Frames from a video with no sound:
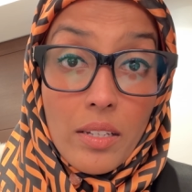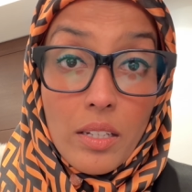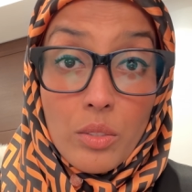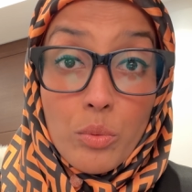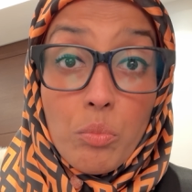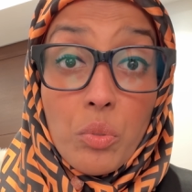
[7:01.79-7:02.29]
are
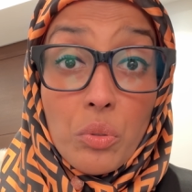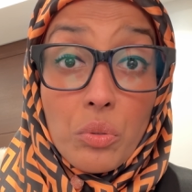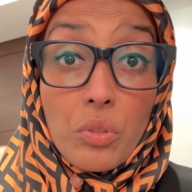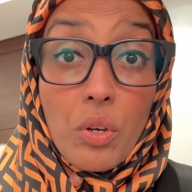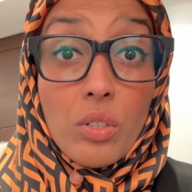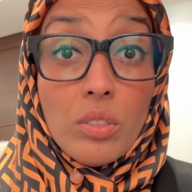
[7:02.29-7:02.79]
you put
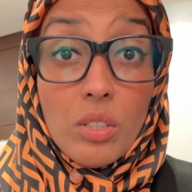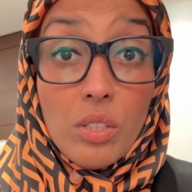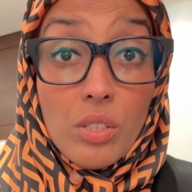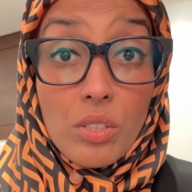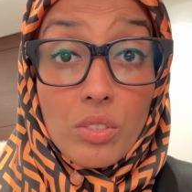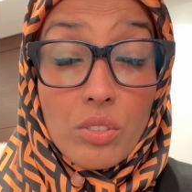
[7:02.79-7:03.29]
on
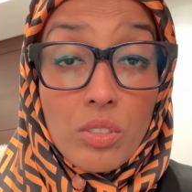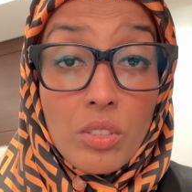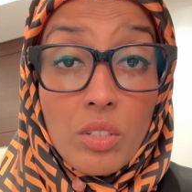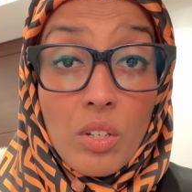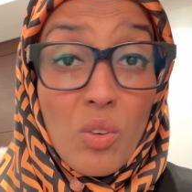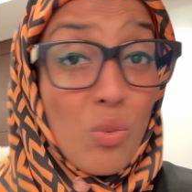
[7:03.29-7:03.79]
earth?
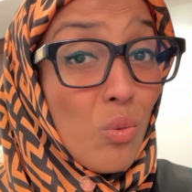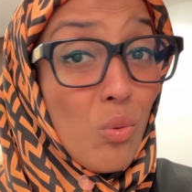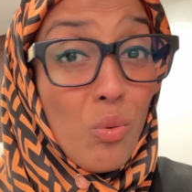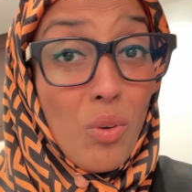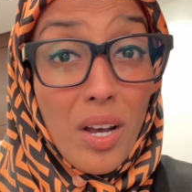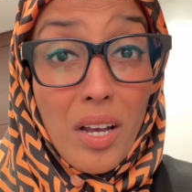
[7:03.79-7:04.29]

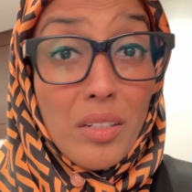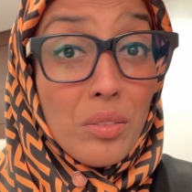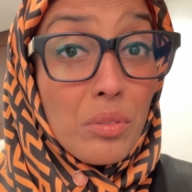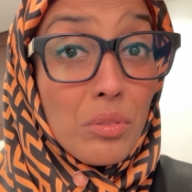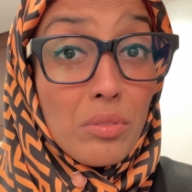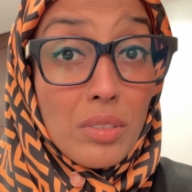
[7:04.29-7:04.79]
What do
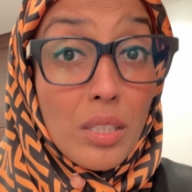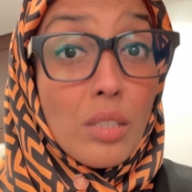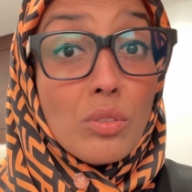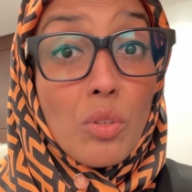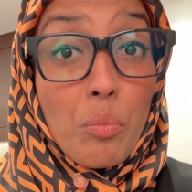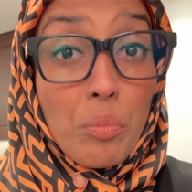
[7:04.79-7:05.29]
you think is
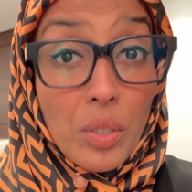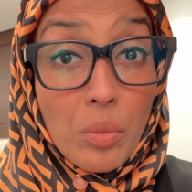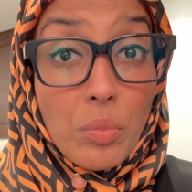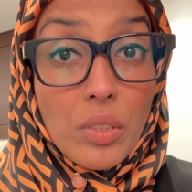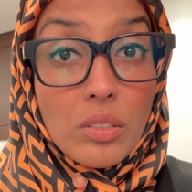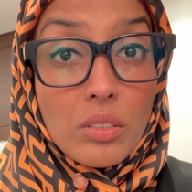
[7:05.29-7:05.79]
your
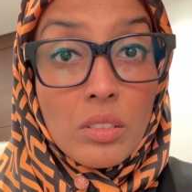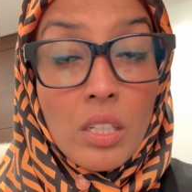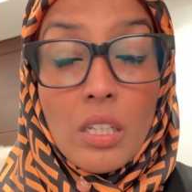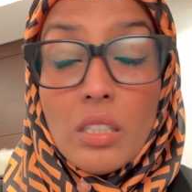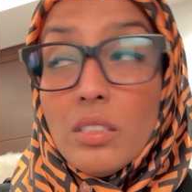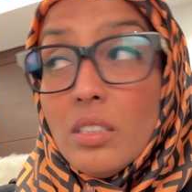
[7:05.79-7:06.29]
purpose?
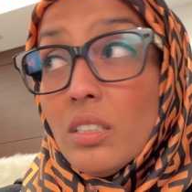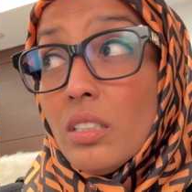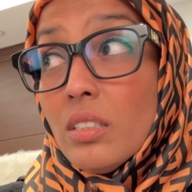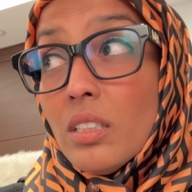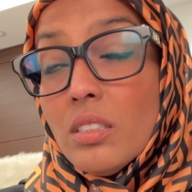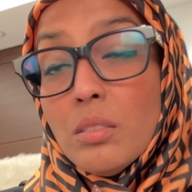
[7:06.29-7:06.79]
These are
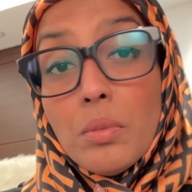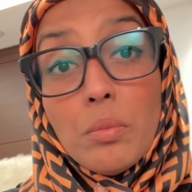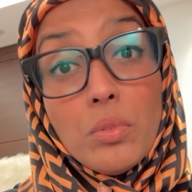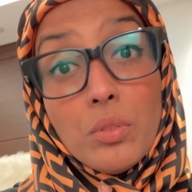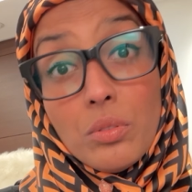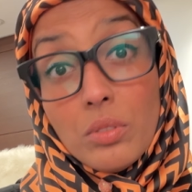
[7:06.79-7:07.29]
things
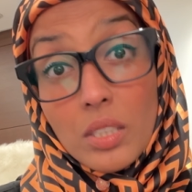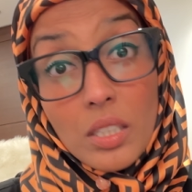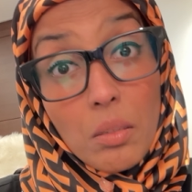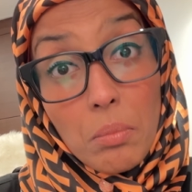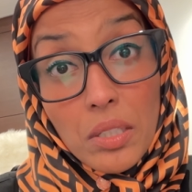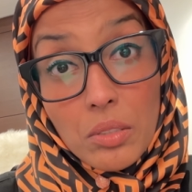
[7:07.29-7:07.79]
people don't think
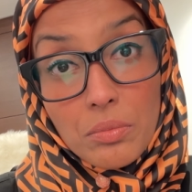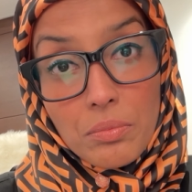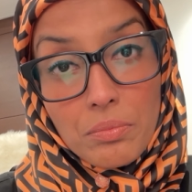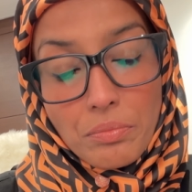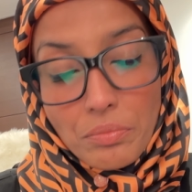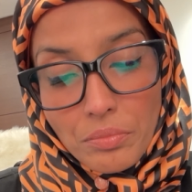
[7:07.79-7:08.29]
about.
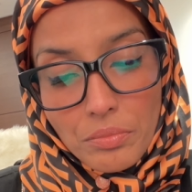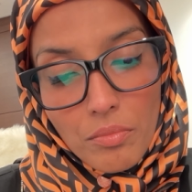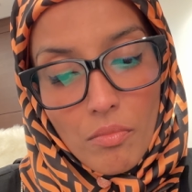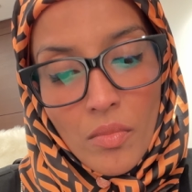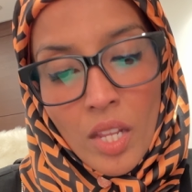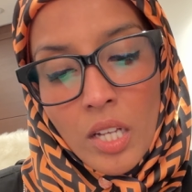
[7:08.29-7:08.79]

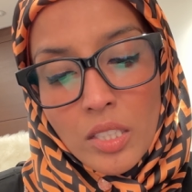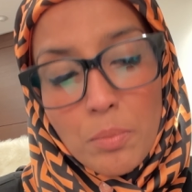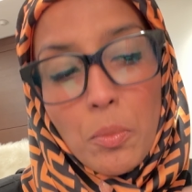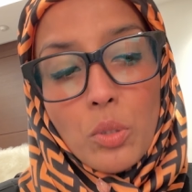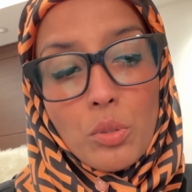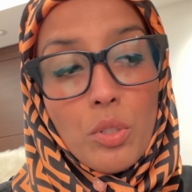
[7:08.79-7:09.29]
I
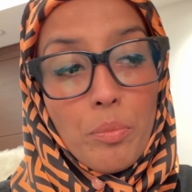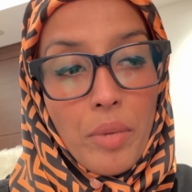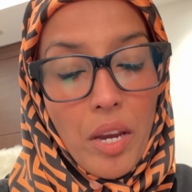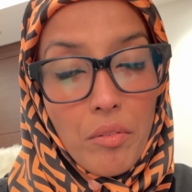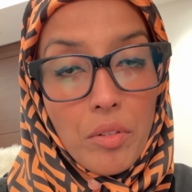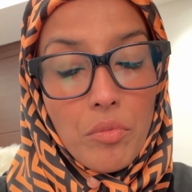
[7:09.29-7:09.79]
spoke to a
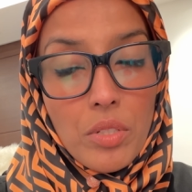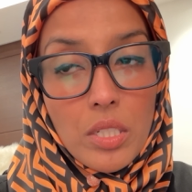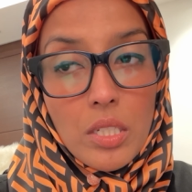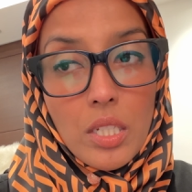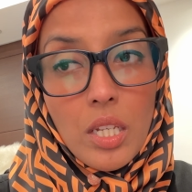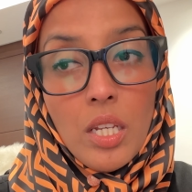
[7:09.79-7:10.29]
parent
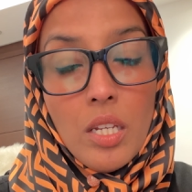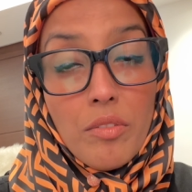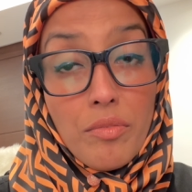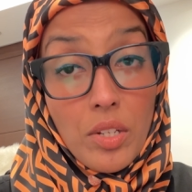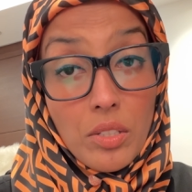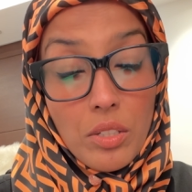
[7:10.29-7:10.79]
recently, a
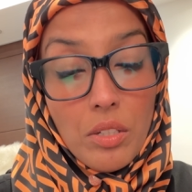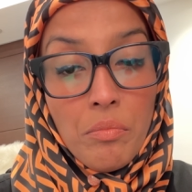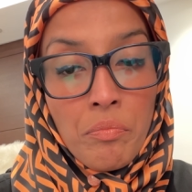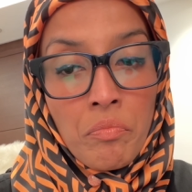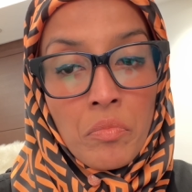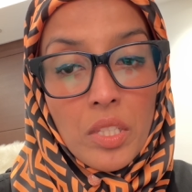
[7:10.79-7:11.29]
father.
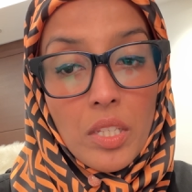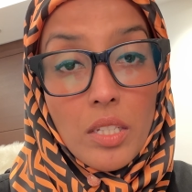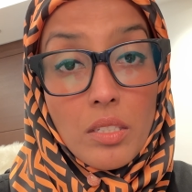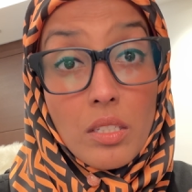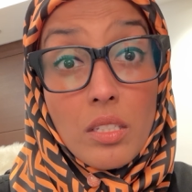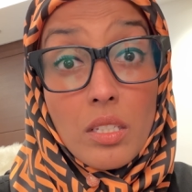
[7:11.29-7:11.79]
He has a
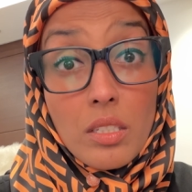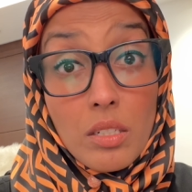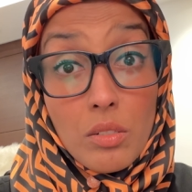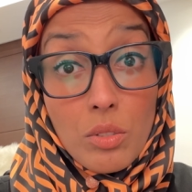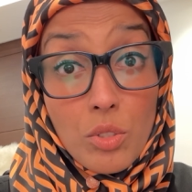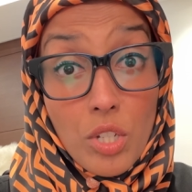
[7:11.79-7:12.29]

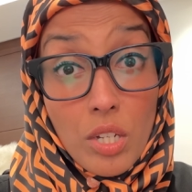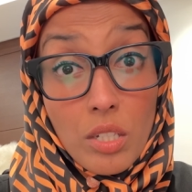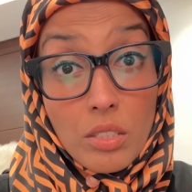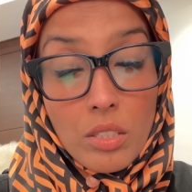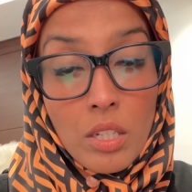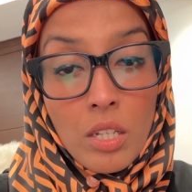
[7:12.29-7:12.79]
6-year-old
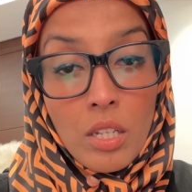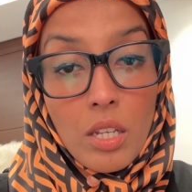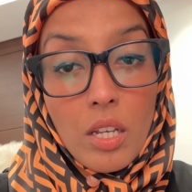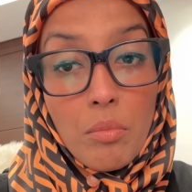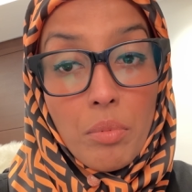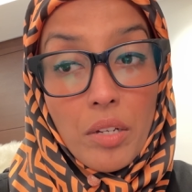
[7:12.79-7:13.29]
child.
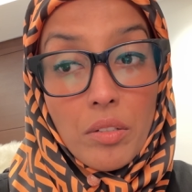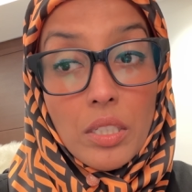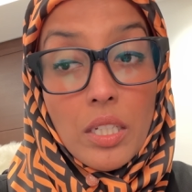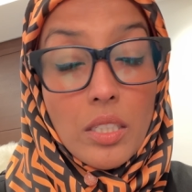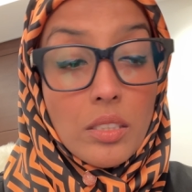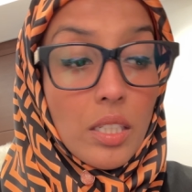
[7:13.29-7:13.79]
Apparently, I
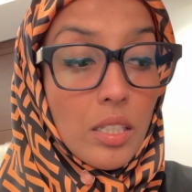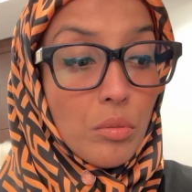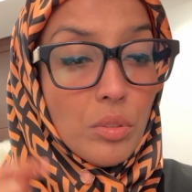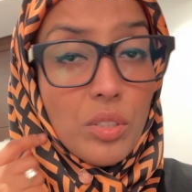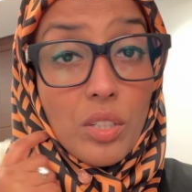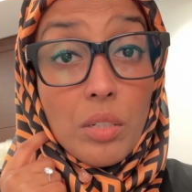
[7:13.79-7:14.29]
was
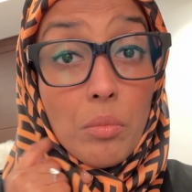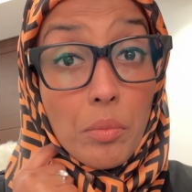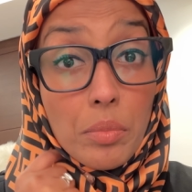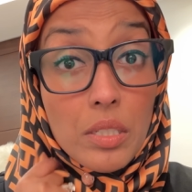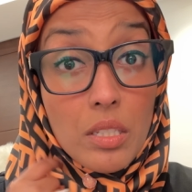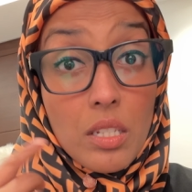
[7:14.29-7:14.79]
talking about
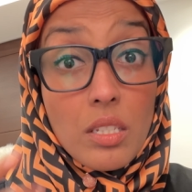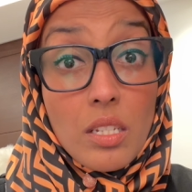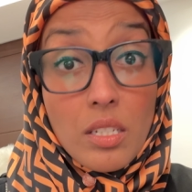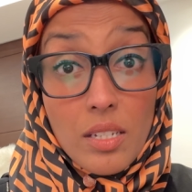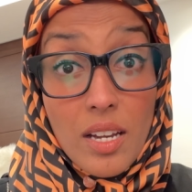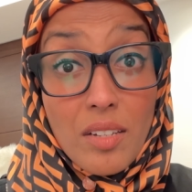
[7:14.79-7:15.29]
business and
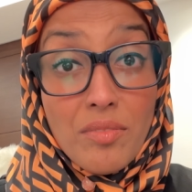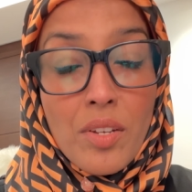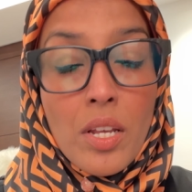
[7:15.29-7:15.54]
stuff.